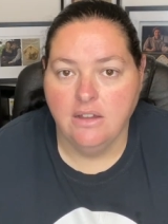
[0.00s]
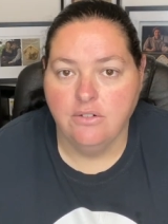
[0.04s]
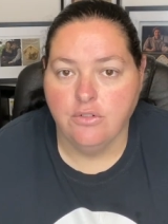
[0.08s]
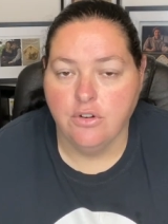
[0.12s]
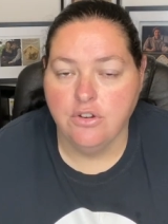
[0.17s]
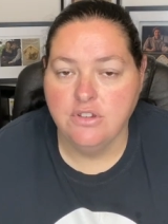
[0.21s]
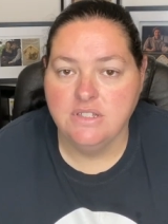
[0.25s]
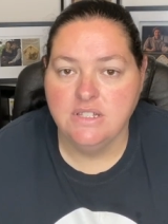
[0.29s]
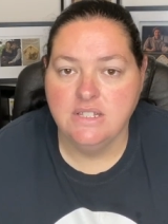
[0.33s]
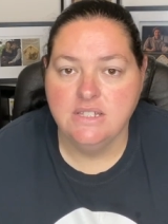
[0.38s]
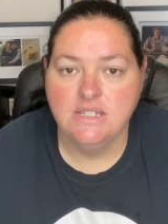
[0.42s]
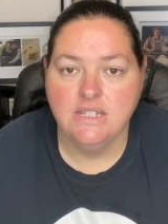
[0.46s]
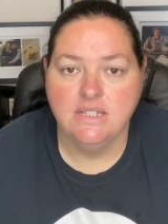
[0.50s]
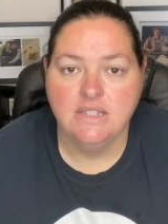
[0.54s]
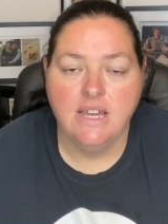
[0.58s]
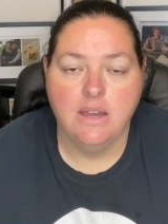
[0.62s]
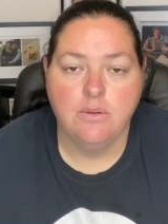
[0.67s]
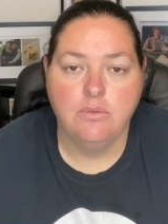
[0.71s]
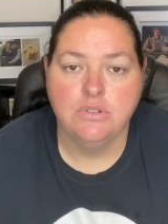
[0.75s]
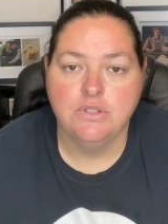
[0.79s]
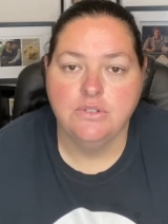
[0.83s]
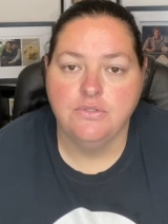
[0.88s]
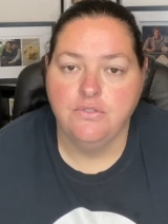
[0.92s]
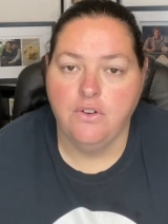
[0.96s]
Rosie said
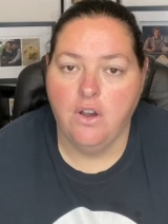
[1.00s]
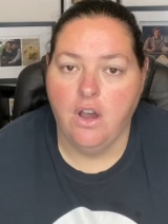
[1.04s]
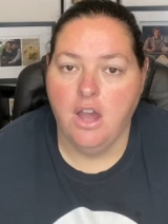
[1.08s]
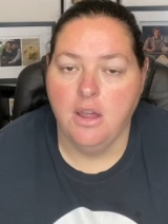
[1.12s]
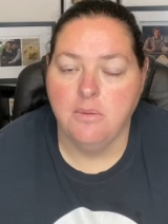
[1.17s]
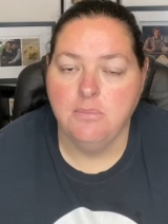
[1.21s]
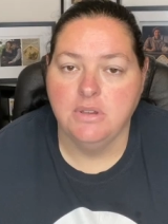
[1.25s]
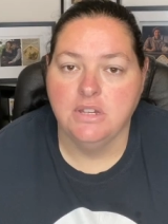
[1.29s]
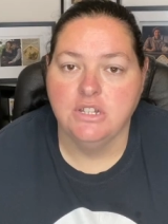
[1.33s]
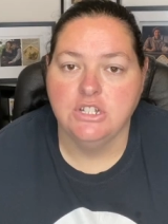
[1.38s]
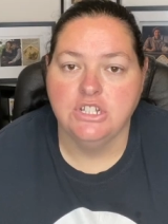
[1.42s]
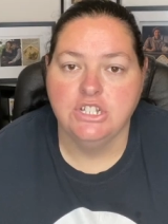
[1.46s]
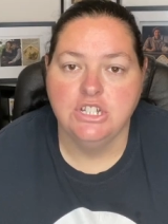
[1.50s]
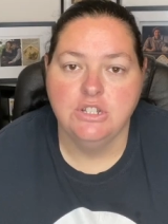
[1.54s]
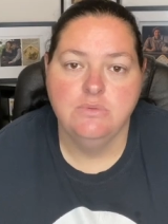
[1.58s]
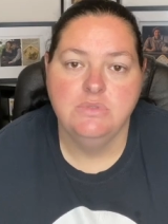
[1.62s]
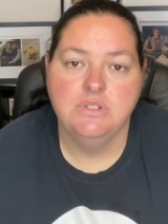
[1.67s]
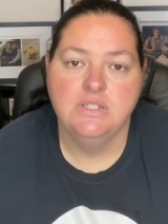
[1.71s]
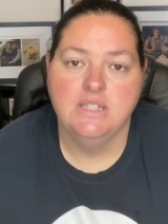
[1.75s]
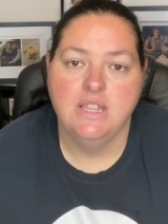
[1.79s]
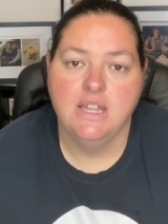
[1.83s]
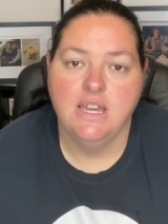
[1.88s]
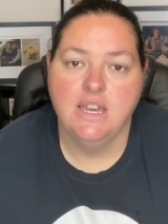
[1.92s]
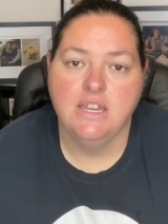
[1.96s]
that was fine because she
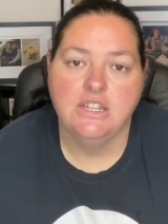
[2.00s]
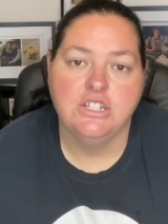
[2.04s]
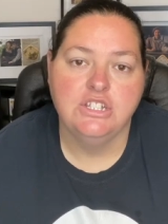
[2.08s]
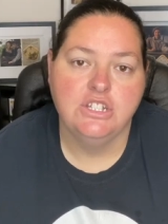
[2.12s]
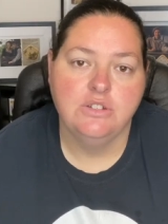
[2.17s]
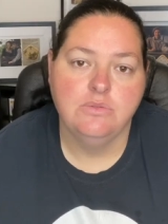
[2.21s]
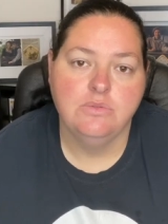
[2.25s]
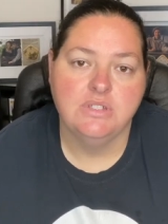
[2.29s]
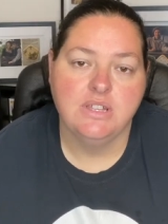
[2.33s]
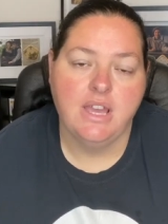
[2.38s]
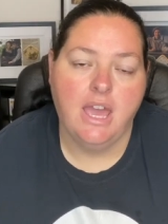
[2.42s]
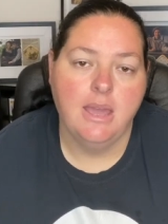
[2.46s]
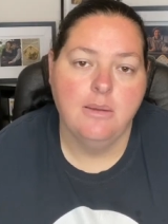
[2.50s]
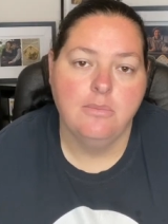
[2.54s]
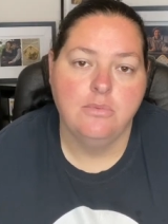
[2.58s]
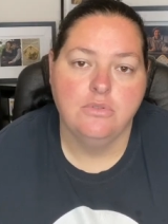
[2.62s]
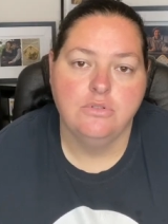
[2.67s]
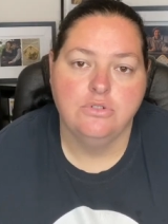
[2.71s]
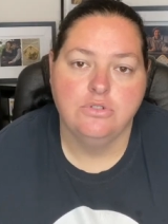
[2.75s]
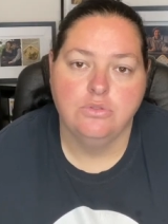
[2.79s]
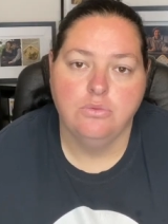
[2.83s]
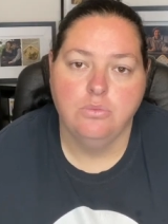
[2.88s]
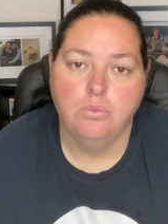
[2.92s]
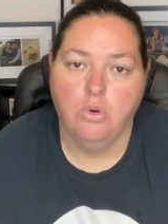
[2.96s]
was there, she was
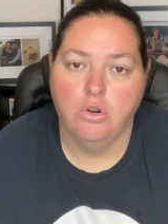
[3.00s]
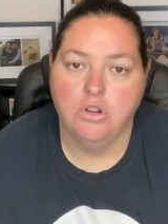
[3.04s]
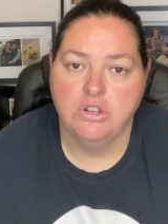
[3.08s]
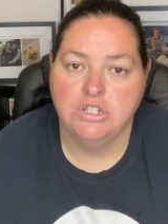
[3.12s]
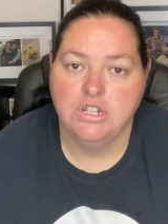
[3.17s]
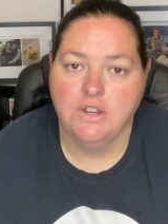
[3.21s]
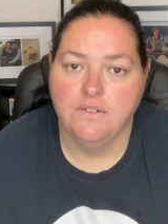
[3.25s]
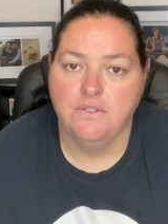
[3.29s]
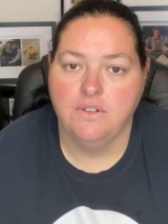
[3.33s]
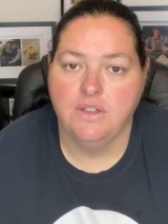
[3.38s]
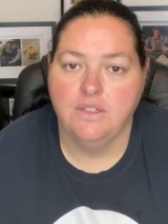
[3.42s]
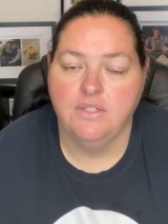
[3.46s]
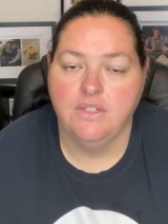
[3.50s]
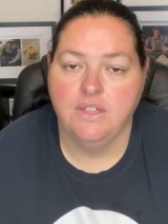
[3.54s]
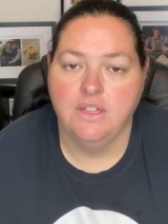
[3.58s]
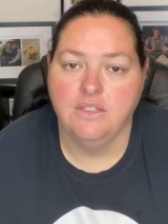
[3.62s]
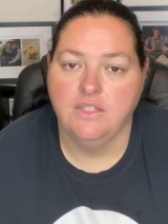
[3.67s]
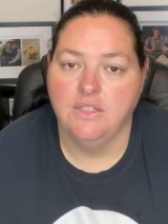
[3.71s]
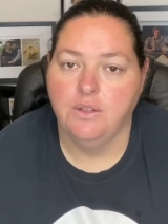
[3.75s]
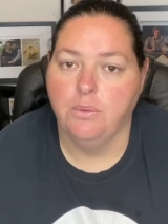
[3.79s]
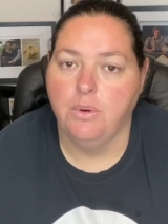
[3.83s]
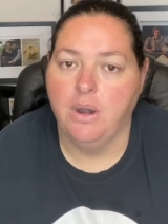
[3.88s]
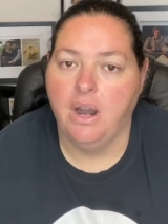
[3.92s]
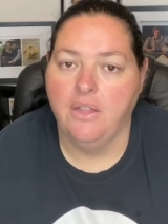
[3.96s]
able to watch
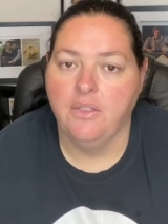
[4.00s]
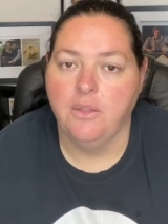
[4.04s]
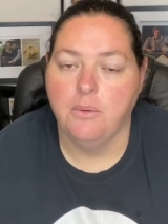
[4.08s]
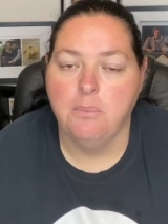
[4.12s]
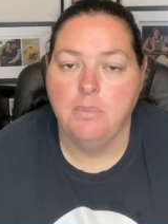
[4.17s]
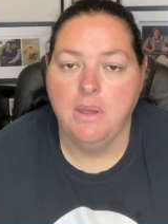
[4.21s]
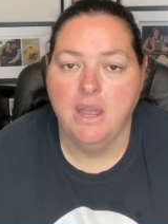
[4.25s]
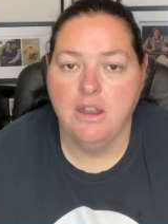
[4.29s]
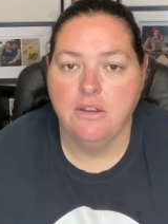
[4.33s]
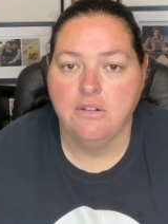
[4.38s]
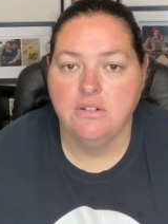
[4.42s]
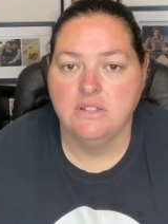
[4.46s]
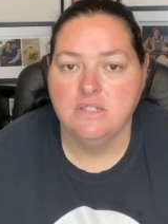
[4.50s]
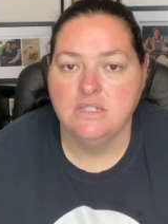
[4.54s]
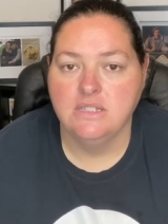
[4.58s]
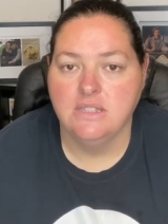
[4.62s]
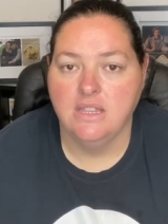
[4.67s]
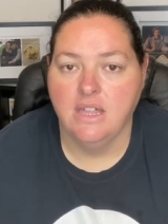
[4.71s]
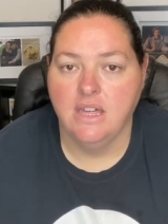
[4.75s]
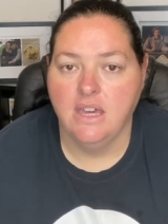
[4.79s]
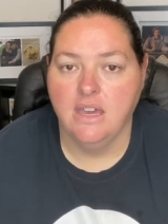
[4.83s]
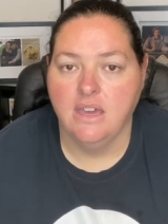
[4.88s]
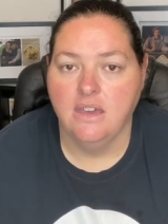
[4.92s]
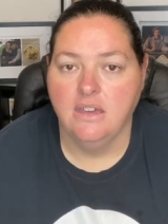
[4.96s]
everything, there were other parents
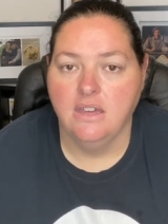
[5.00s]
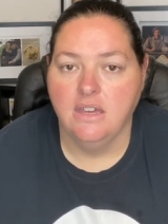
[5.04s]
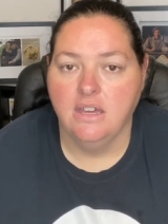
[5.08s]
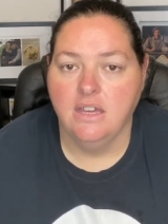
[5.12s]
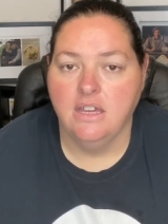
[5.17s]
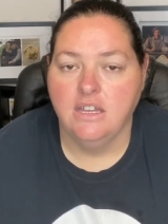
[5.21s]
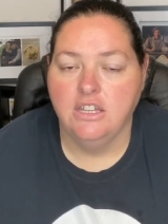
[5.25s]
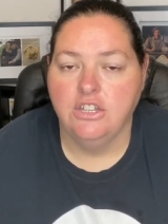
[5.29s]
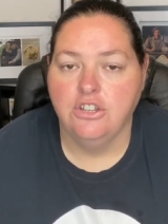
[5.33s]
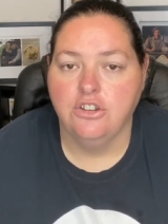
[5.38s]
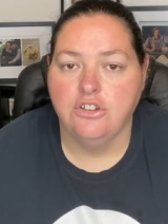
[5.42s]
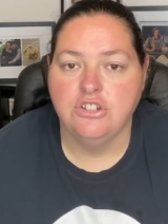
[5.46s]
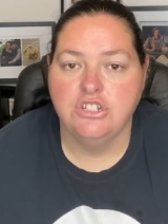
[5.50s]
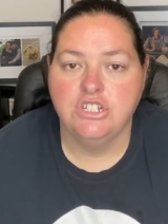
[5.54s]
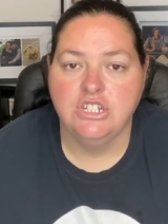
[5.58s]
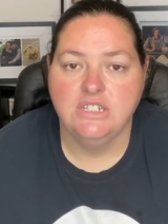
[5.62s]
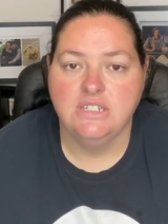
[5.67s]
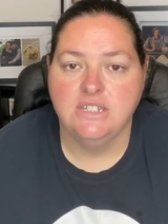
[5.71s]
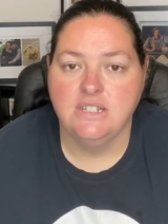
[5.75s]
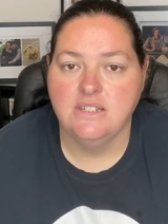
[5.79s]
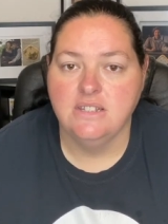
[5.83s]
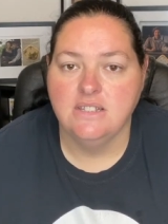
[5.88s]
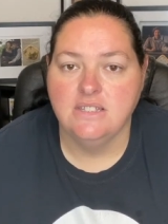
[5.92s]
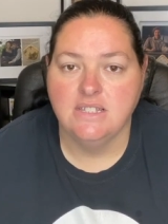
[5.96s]
there, you know, she
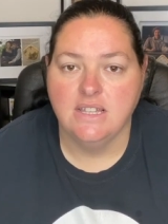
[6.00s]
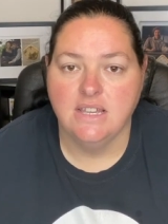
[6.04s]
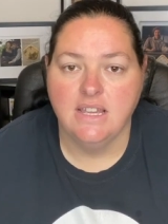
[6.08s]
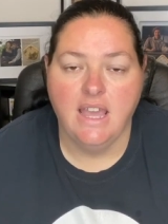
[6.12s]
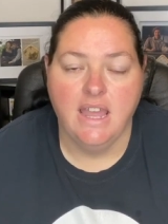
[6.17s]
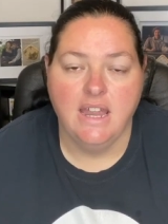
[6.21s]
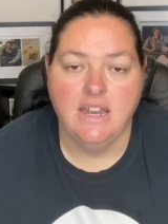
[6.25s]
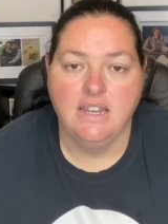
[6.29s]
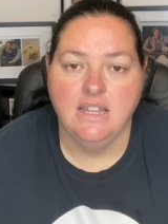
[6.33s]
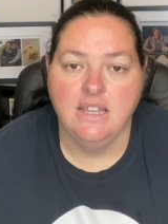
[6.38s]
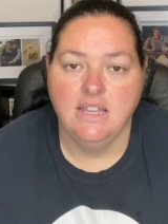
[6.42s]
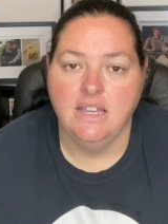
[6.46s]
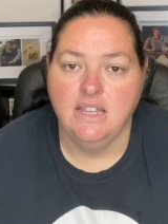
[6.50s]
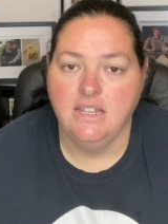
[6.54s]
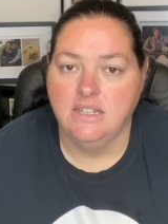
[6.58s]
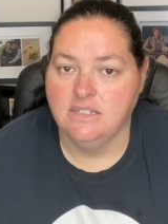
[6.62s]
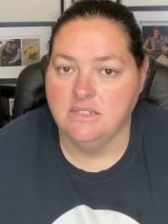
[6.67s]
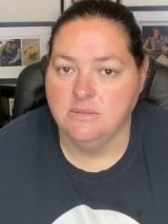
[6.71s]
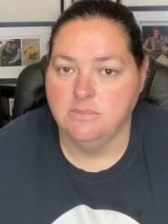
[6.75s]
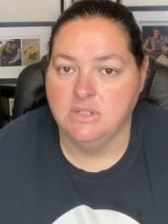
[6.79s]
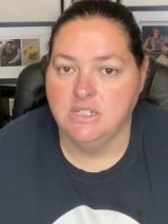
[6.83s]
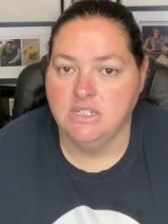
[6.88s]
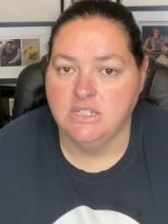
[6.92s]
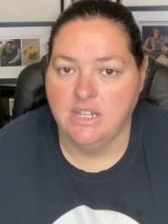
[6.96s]
didn't see any
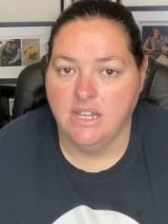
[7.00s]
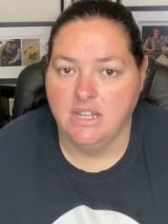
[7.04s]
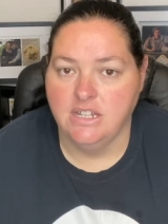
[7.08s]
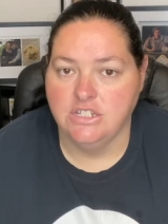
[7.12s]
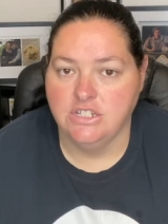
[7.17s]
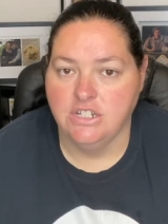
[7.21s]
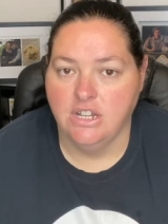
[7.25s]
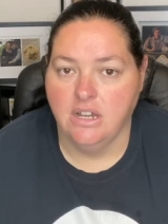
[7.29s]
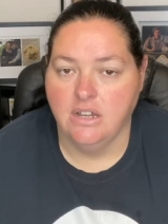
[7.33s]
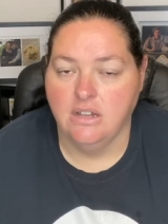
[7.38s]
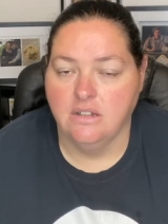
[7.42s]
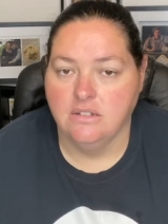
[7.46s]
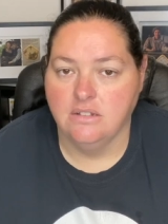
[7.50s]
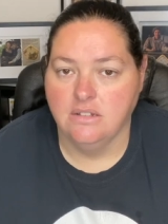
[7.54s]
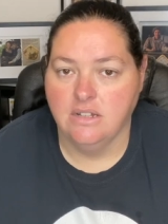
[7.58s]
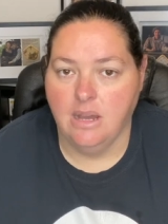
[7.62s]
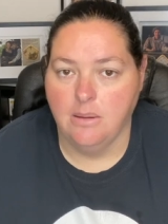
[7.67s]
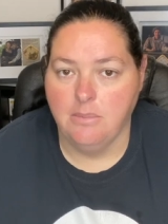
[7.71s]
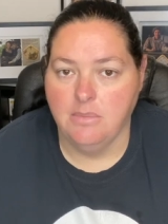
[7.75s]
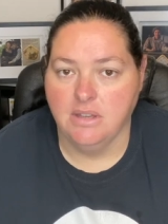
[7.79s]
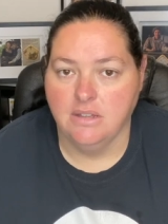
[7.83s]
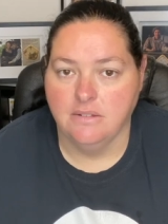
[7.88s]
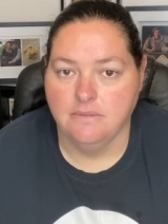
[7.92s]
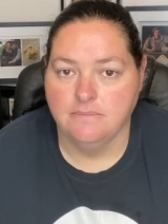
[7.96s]
intimate danger
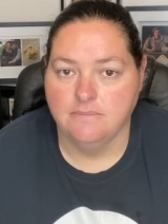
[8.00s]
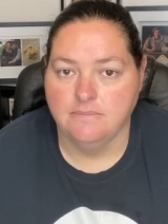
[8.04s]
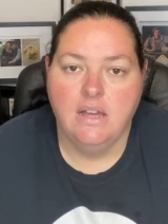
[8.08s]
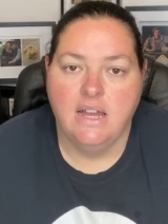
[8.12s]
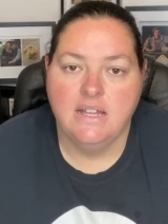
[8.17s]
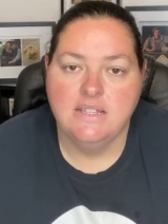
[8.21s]
coming.